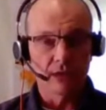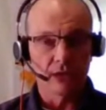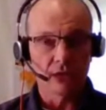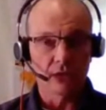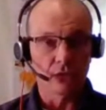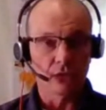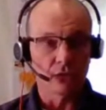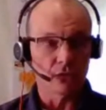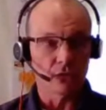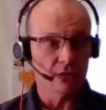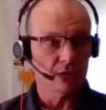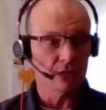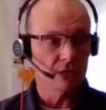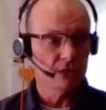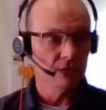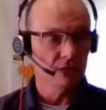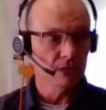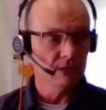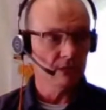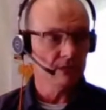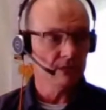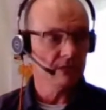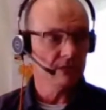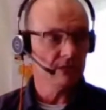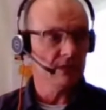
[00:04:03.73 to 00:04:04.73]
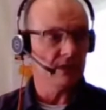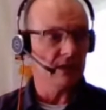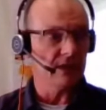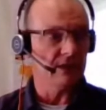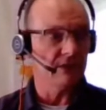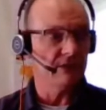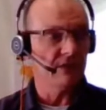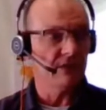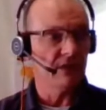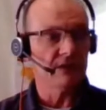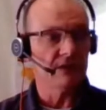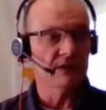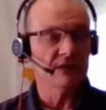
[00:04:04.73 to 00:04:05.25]
Another tool, the
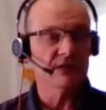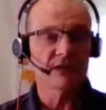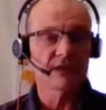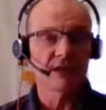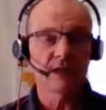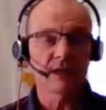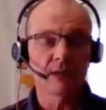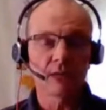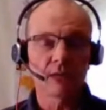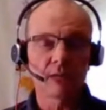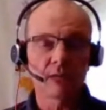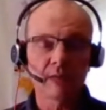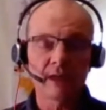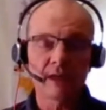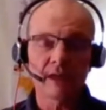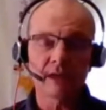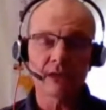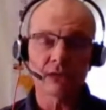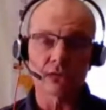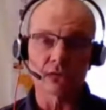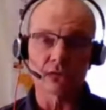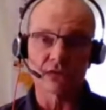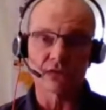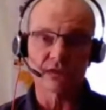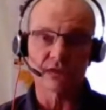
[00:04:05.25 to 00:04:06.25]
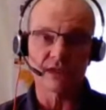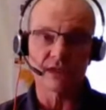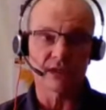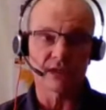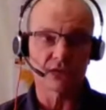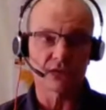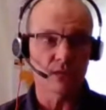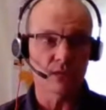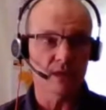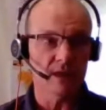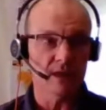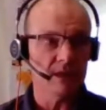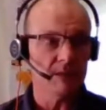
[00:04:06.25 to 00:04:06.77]
advanced stable blade or
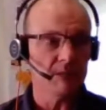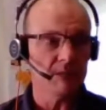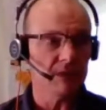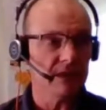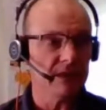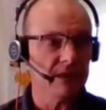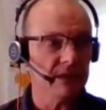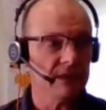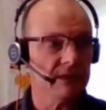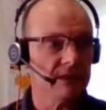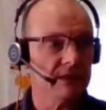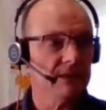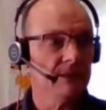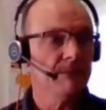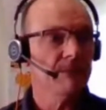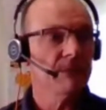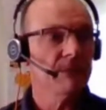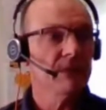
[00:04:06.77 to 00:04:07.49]
six-way blade,